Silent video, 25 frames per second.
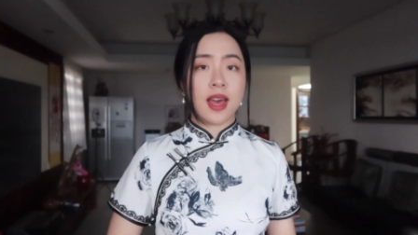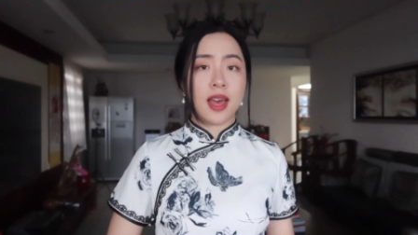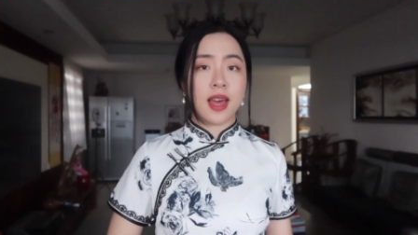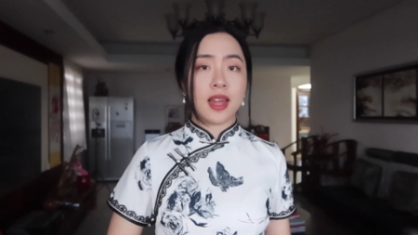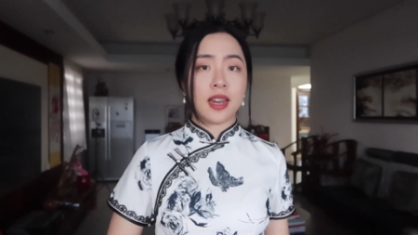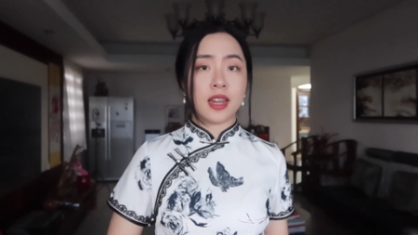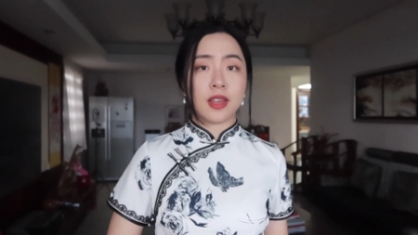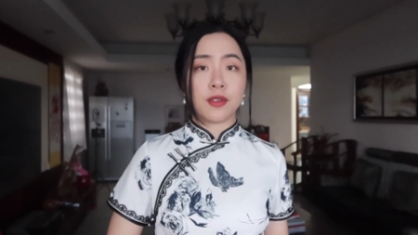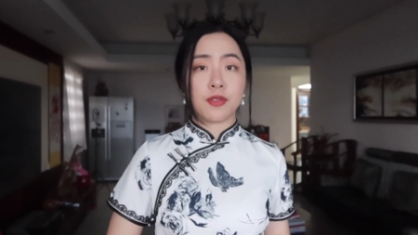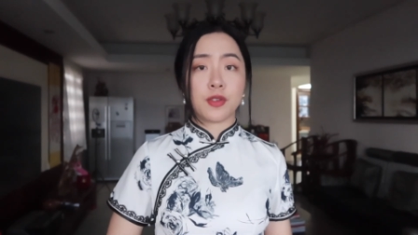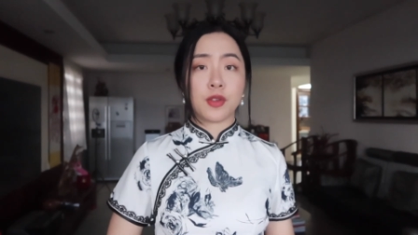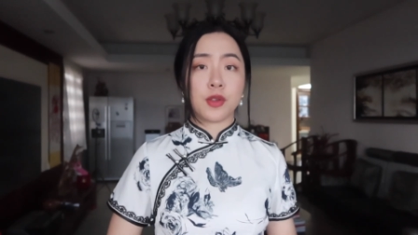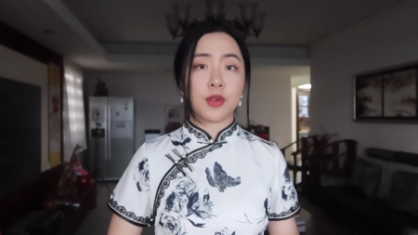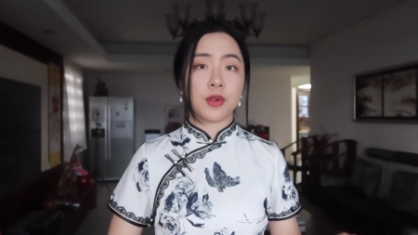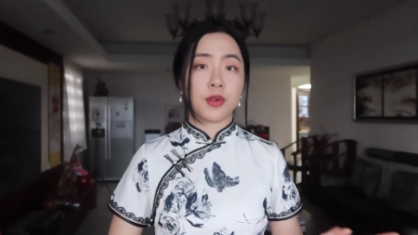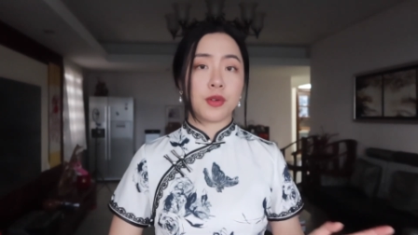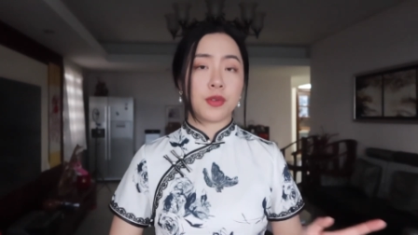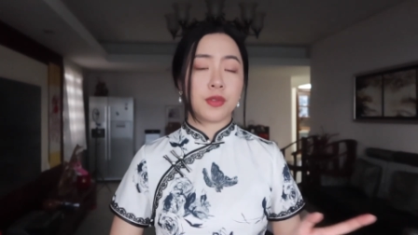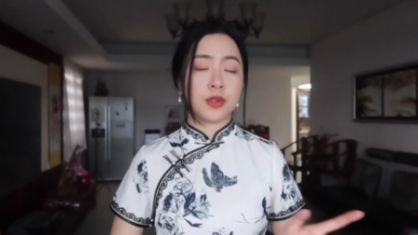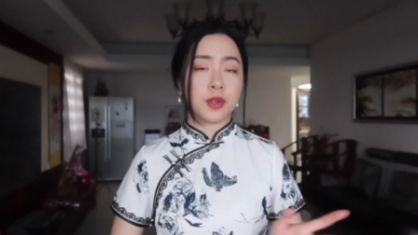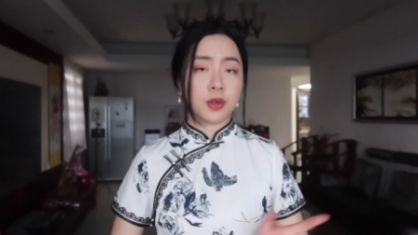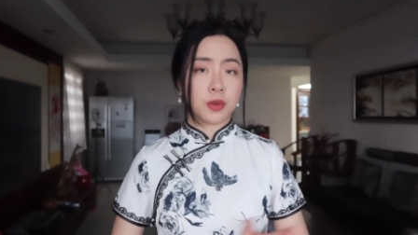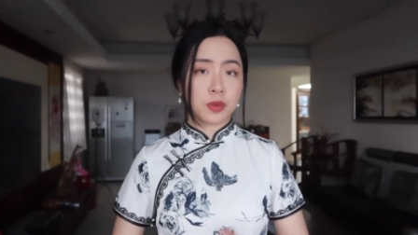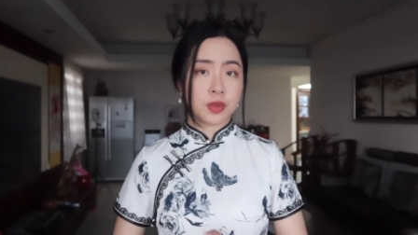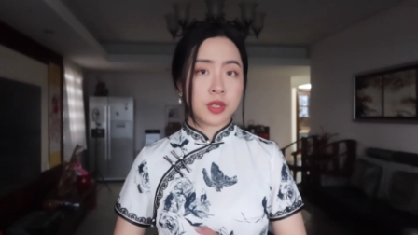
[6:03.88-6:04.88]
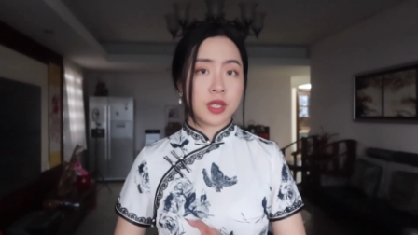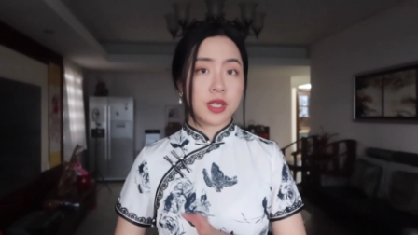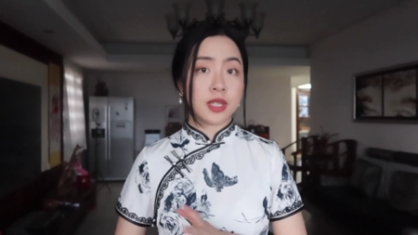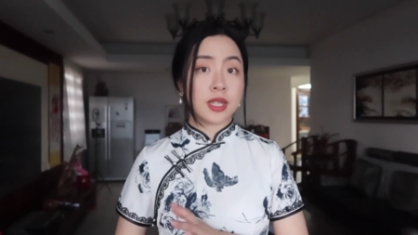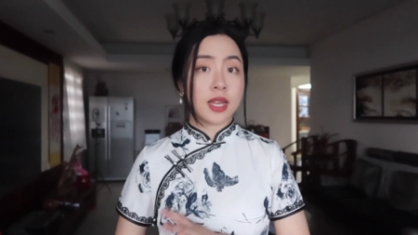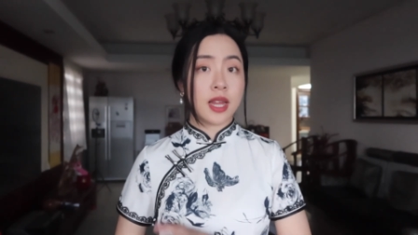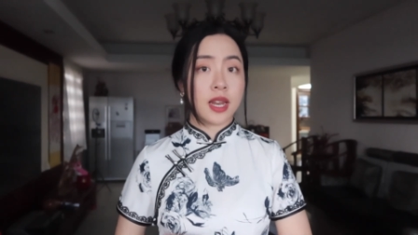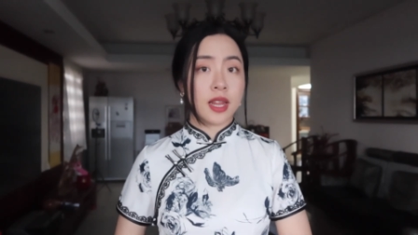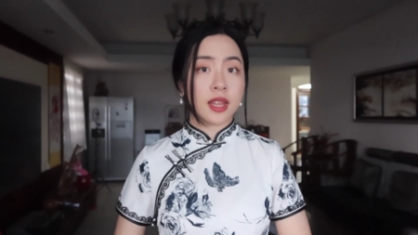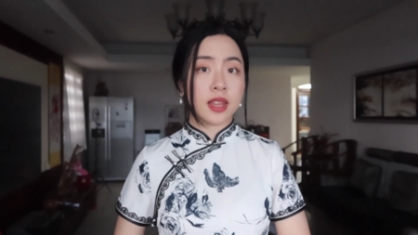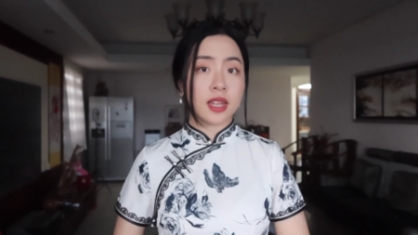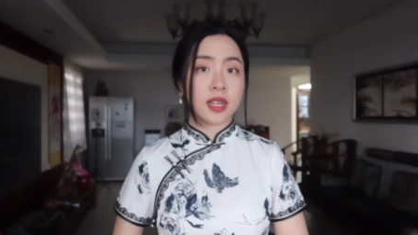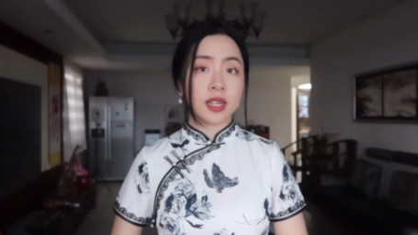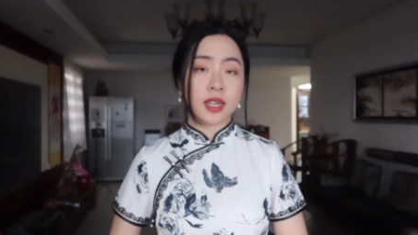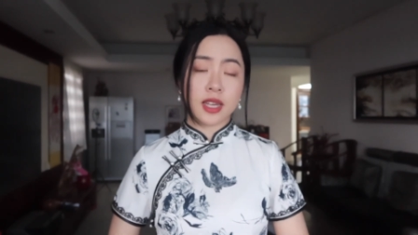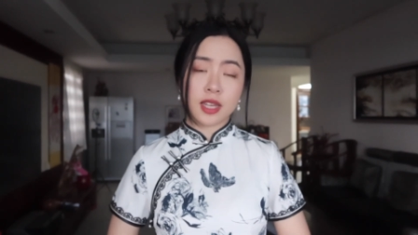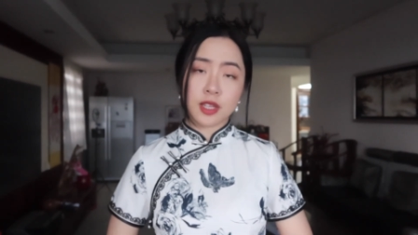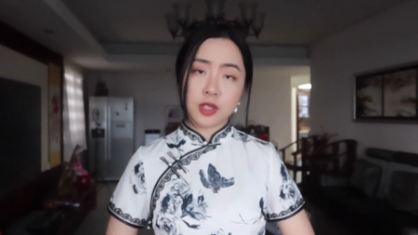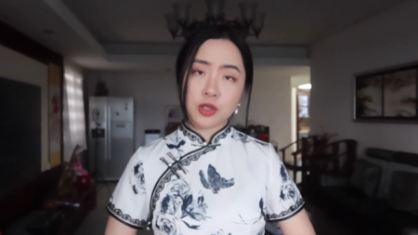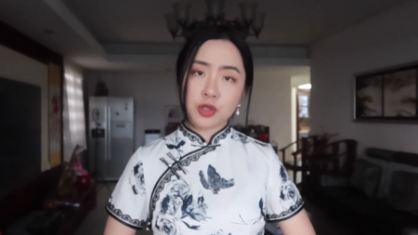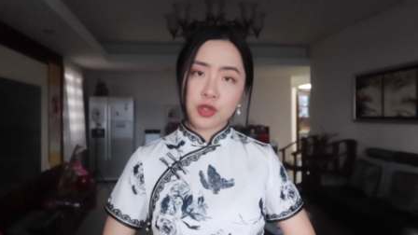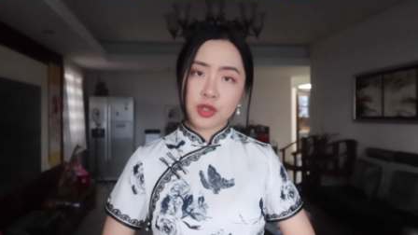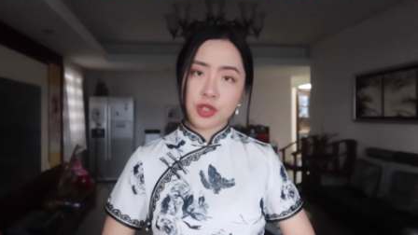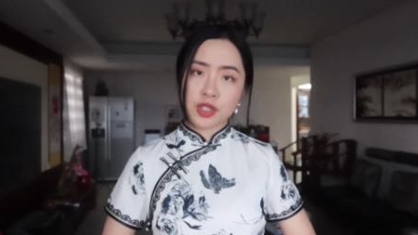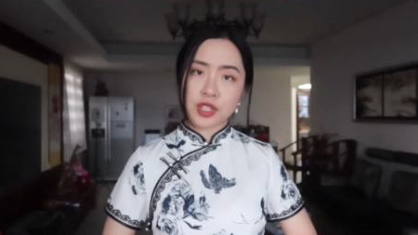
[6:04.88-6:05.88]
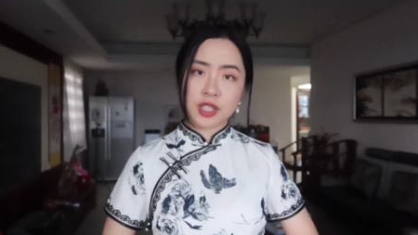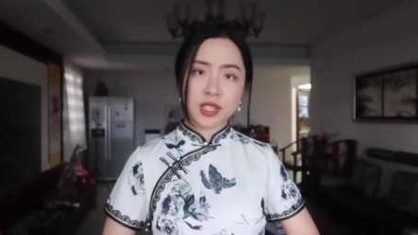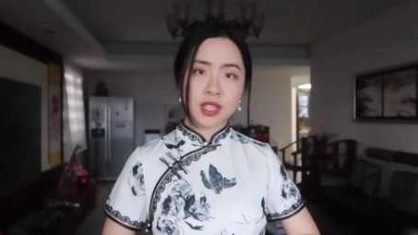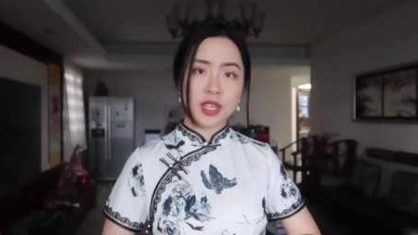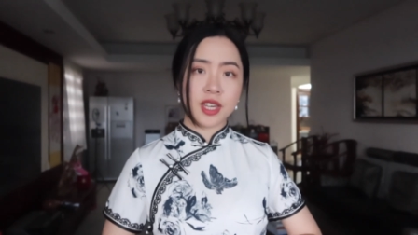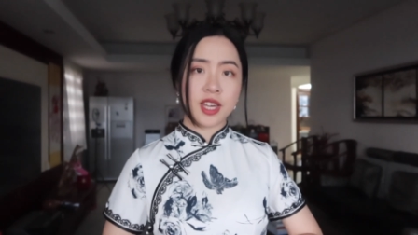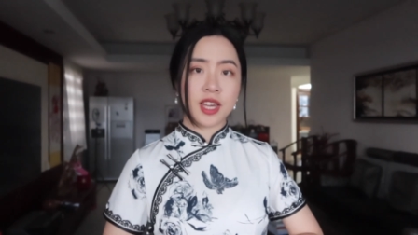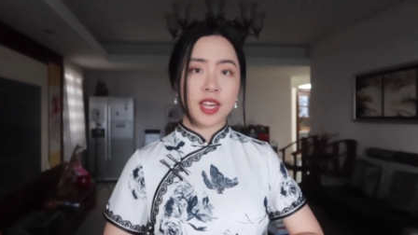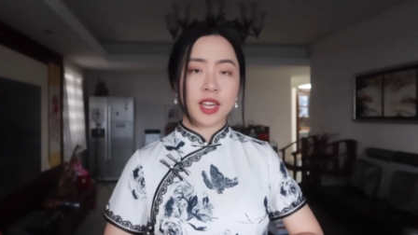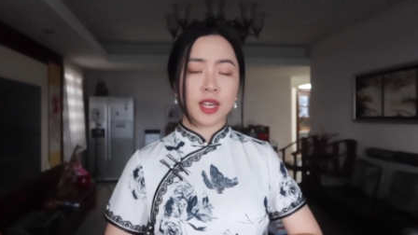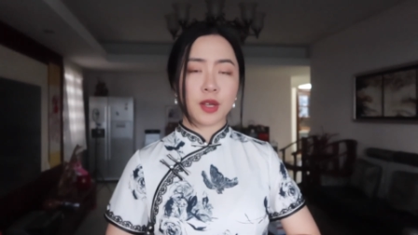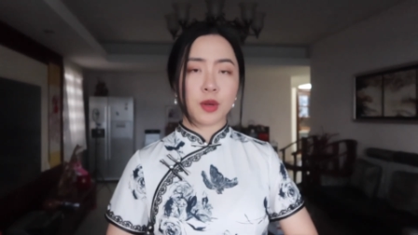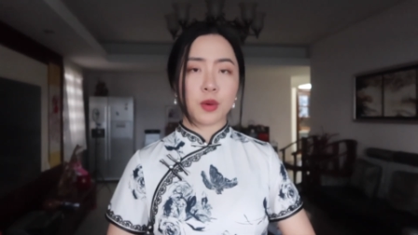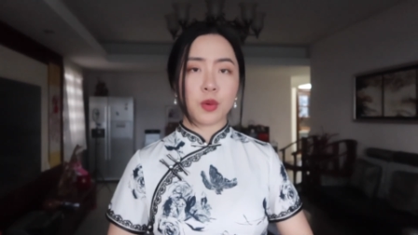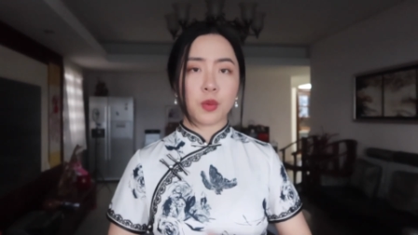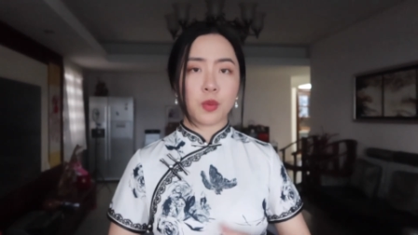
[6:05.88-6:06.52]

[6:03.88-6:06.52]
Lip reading: and if you notice anything interesting